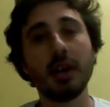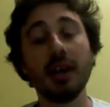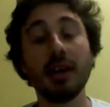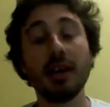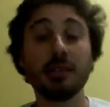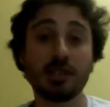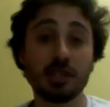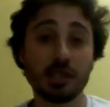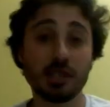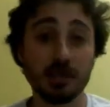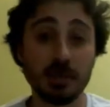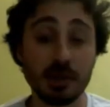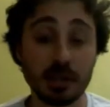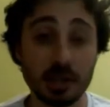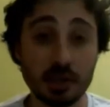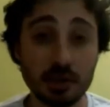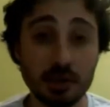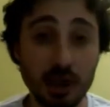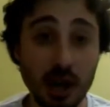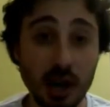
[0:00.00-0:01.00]
ancient
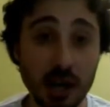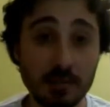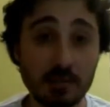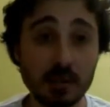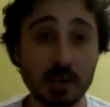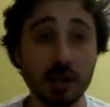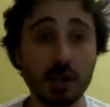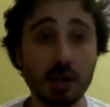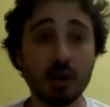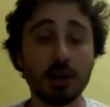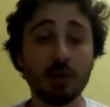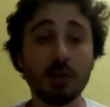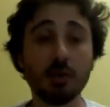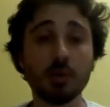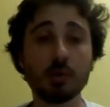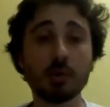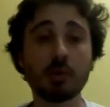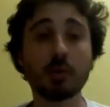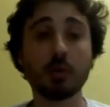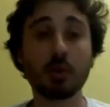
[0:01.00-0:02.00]
Semitic tribes
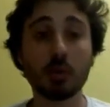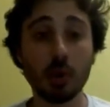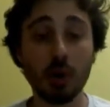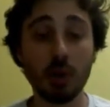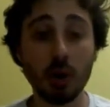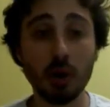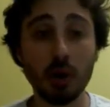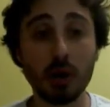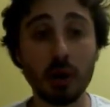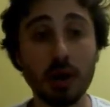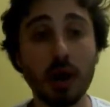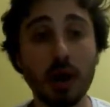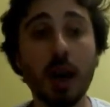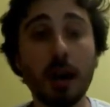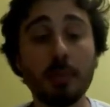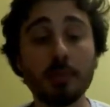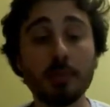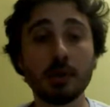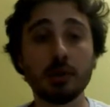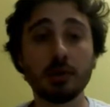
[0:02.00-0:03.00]
used to call the
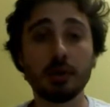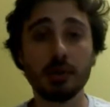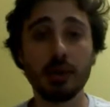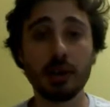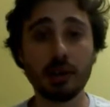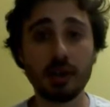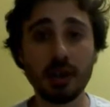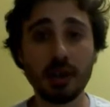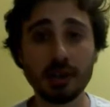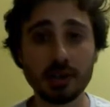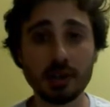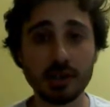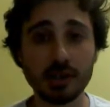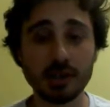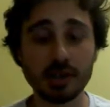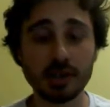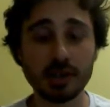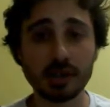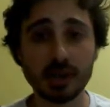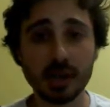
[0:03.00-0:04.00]
absolute
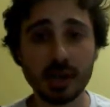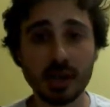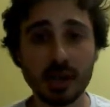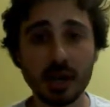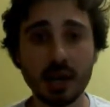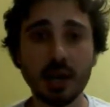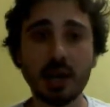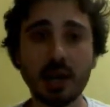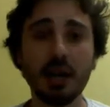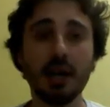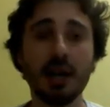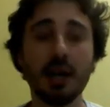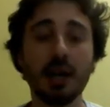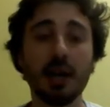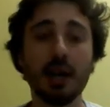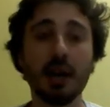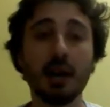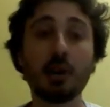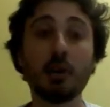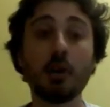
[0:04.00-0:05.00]
directions
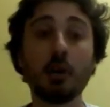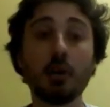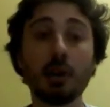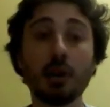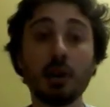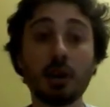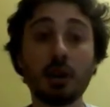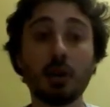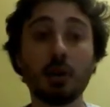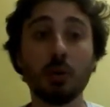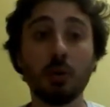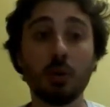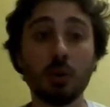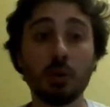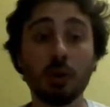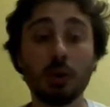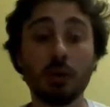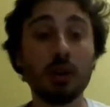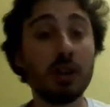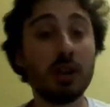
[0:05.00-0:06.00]
according to
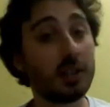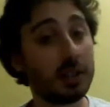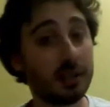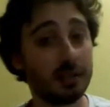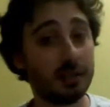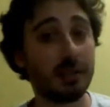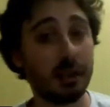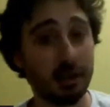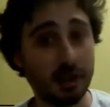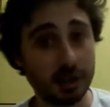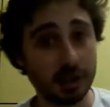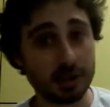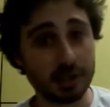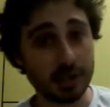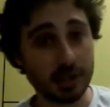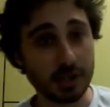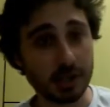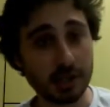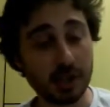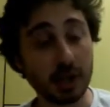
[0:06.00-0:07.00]
the relative
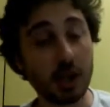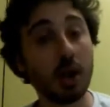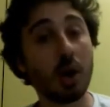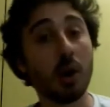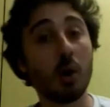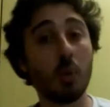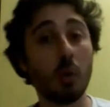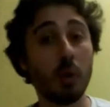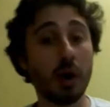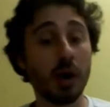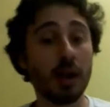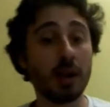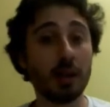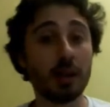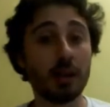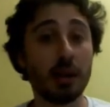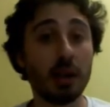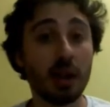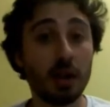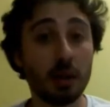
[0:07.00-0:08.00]
directions
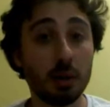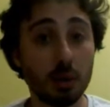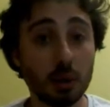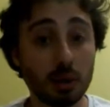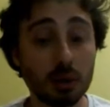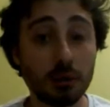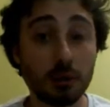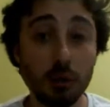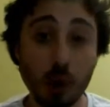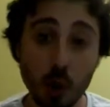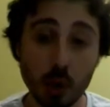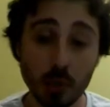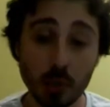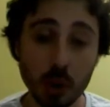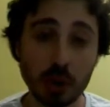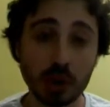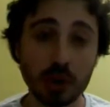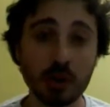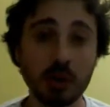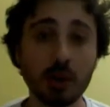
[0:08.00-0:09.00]
when they looked
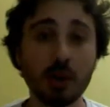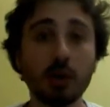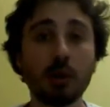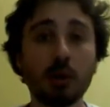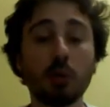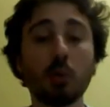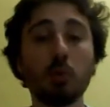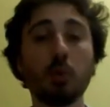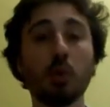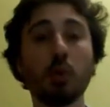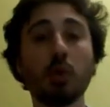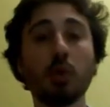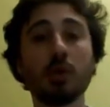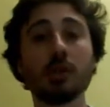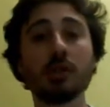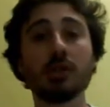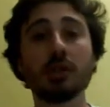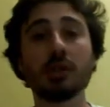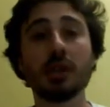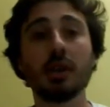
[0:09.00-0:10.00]
forward
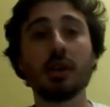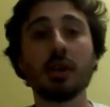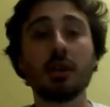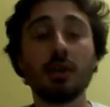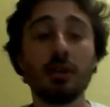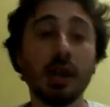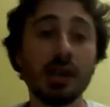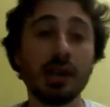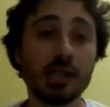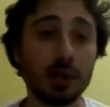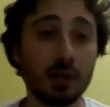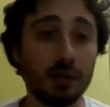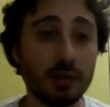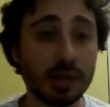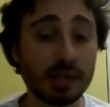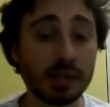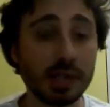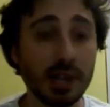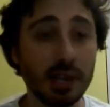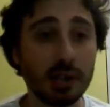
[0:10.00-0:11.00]
towards the rising of
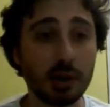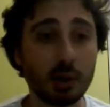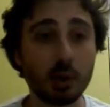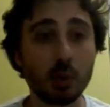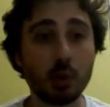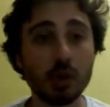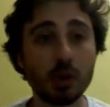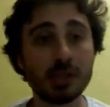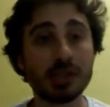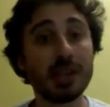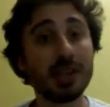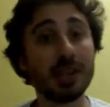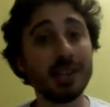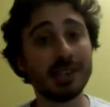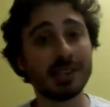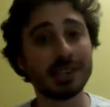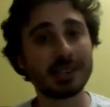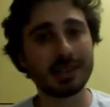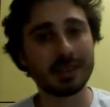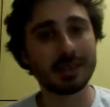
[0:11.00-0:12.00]
the sun, towards the
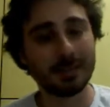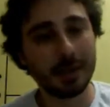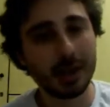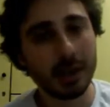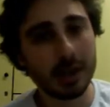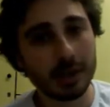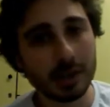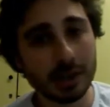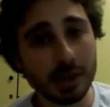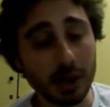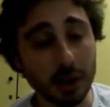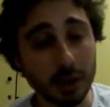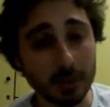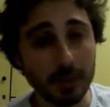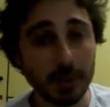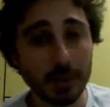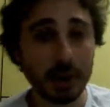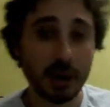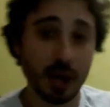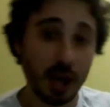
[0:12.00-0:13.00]
east. So,
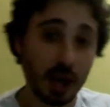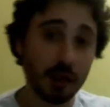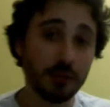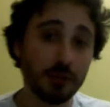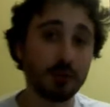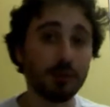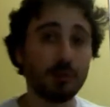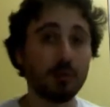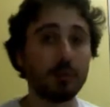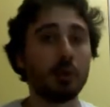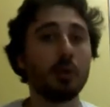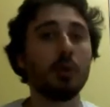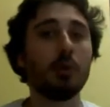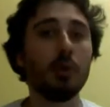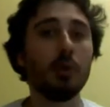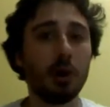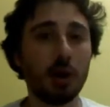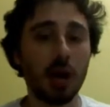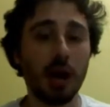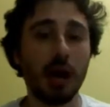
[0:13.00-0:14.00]
if
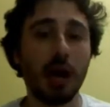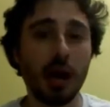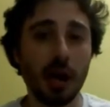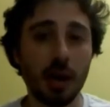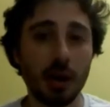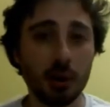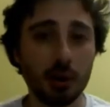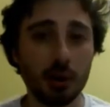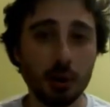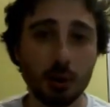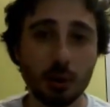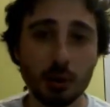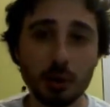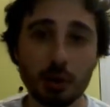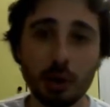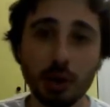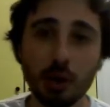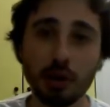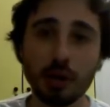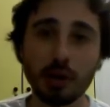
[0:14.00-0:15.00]
you
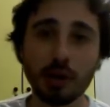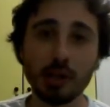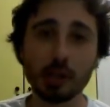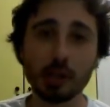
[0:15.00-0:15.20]
turn